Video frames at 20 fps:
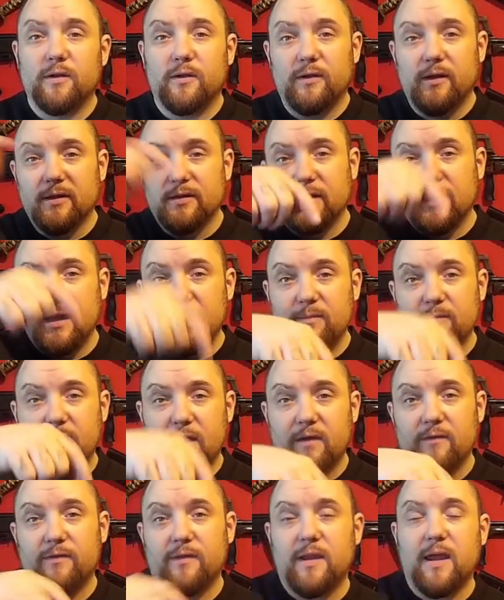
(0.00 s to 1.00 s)
There's an
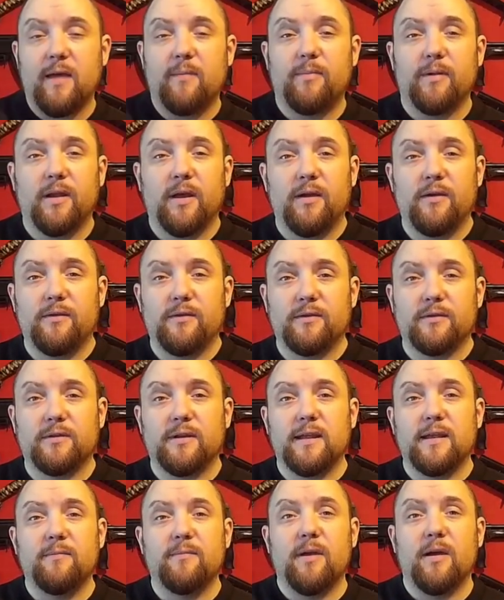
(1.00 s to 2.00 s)
email for that below. You just
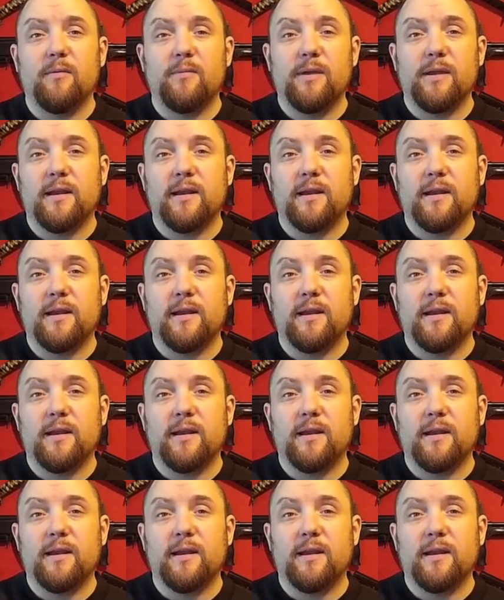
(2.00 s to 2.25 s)
email me